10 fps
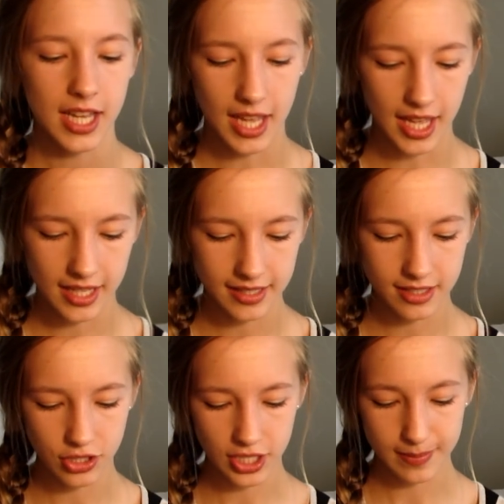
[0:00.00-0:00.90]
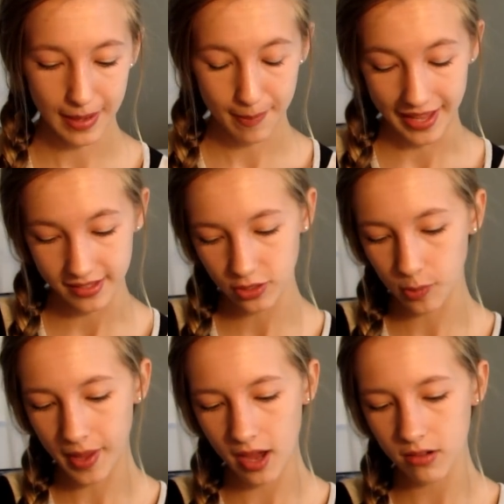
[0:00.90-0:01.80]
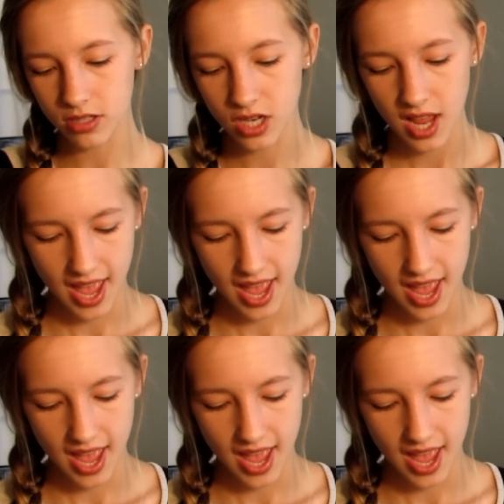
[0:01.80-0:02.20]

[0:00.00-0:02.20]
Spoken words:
is just my pencil pouch,